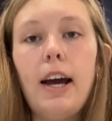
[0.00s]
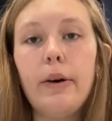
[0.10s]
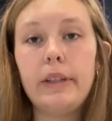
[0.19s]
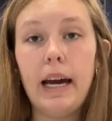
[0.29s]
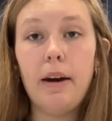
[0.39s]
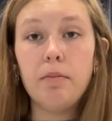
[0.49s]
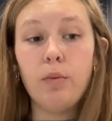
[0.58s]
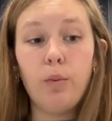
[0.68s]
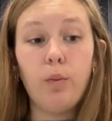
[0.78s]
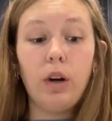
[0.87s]
Okay,
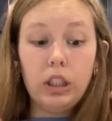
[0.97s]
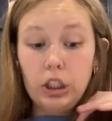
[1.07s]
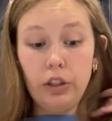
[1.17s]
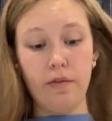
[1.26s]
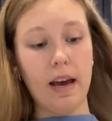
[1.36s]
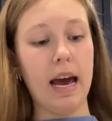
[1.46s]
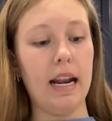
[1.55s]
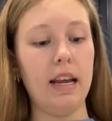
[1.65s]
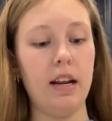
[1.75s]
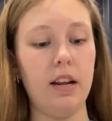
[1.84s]
once you've
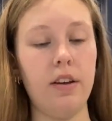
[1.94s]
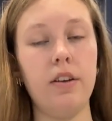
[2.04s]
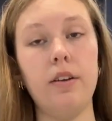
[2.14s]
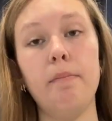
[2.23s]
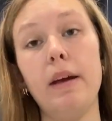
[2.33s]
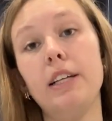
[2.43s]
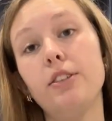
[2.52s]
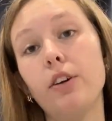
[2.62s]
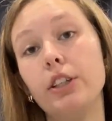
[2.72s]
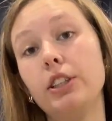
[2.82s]
mixed
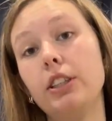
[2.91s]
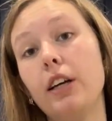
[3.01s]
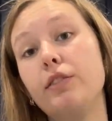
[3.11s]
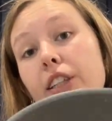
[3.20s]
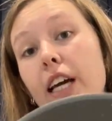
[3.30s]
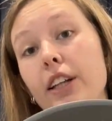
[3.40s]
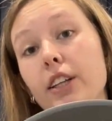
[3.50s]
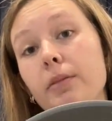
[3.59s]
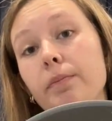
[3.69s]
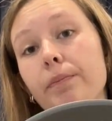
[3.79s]
all your stuff together,